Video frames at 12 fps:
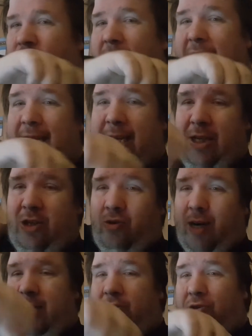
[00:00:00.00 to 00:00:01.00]

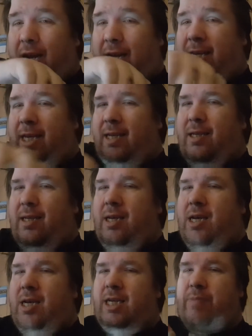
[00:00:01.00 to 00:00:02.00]
train track,
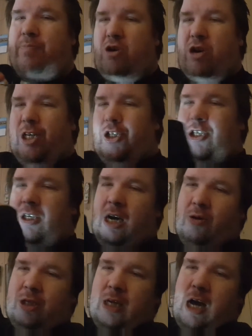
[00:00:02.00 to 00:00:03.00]
the
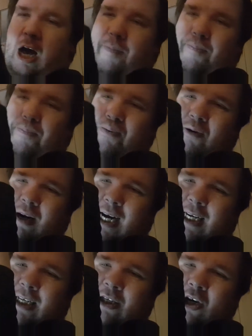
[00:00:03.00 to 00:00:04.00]
bridge goes up
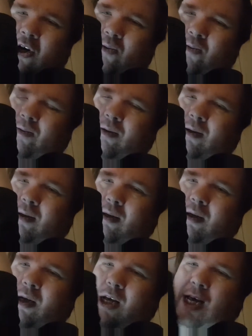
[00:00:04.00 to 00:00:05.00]
like so,
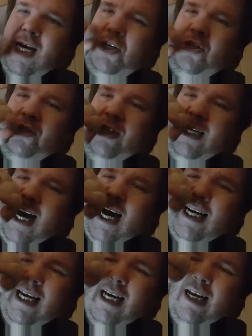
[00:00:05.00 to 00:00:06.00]
and you see
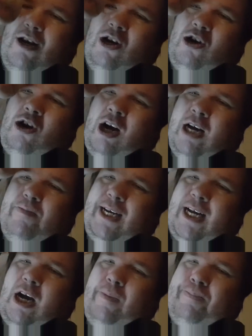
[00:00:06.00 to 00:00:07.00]
Annie
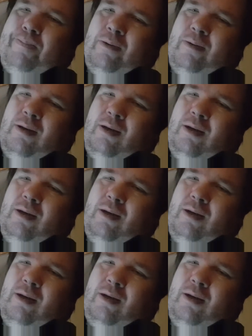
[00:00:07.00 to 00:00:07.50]
climbing up,